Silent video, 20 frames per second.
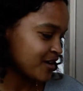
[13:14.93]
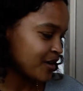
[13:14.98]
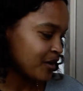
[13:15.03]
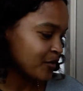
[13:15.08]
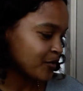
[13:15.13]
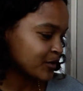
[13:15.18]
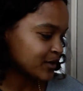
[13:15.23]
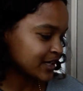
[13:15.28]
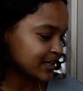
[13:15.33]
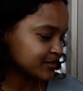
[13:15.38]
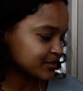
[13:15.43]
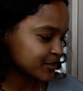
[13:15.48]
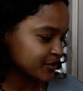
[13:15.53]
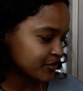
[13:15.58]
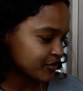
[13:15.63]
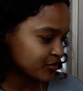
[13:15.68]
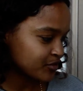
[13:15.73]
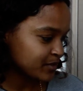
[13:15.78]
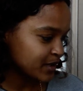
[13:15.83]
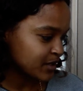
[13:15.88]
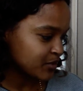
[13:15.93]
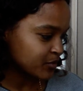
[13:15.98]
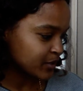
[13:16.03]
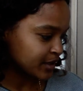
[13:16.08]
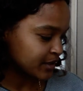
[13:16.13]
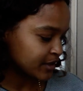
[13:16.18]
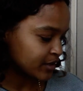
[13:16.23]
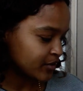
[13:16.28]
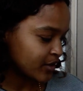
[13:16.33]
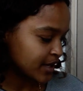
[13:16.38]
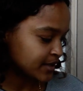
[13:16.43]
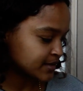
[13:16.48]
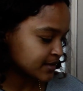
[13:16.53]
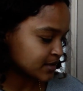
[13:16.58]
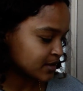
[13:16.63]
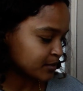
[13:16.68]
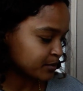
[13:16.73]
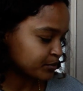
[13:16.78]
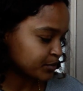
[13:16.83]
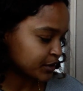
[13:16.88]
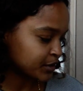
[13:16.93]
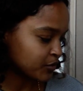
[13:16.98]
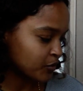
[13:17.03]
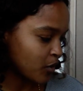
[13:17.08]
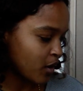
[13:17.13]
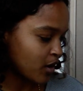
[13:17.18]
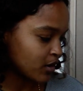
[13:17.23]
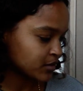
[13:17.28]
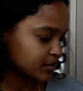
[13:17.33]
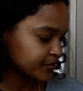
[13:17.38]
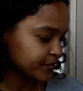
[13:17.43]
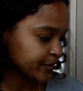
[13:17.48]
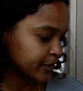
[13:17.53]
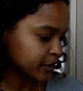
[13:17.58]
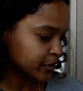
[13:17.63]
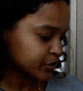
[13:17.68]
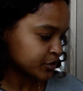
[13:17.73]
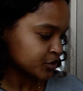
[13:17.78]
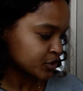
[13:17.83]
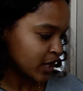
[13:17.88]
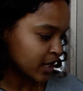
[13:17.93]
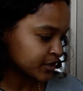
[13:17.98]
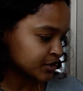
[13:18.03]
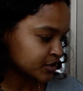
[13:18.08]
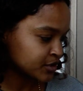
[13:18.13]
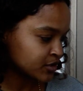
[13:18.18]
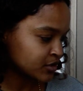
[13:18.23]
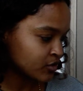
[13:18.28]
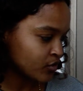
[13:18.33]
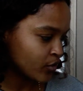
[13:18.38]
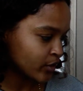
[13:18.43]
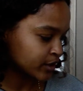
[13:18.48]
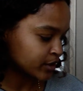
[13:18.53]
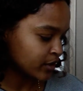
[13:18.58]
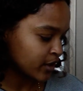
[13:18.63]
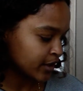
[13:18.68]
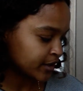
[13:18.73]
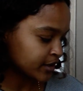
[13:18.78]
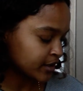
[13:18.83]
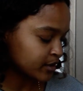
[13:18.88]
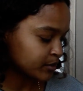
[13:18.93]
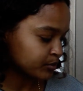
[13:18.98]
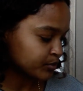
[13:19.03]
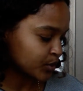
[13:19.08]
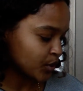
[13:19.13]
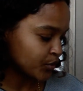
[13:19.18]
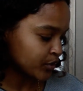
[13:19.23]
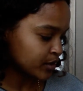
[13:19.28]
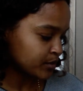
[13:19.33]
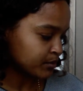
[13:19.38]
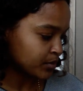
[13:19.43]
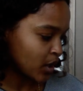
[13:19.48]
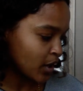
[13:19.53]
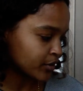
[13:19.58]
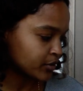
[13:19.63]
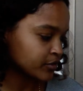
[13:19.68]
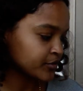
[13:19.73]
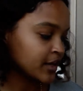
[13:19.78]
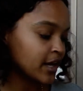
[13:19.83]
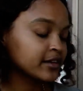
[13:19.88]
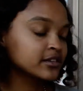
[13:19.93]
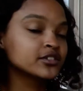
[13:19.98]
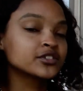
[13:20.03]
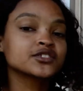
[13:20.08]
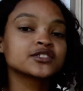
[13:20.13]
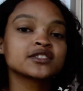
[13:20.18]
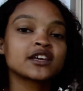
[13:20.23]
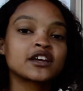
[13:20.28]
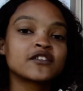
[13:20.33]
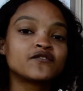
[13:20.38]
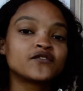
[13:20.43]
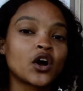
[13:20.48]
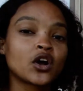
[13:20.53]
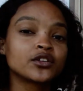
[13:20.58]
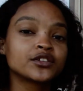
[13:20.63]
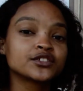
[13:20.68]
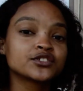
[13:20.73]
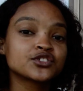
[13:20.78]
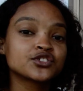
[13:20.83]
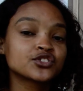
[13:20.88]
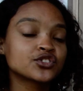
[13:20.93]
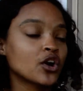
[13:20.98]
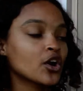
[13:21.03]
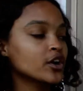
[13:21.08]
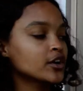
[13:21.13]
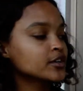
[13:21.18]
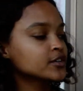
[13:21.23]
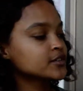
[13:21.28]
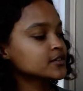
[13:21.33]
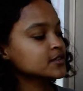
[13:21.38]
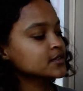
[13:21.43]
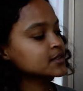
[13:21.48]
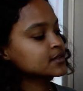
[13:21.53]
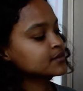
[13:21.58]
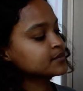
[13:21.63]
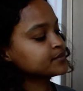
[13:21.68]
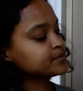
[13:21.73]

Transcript: When I look through my window, I see a brick wall. There is trash in the courtyard and a broken bottle that looks like fallen stars.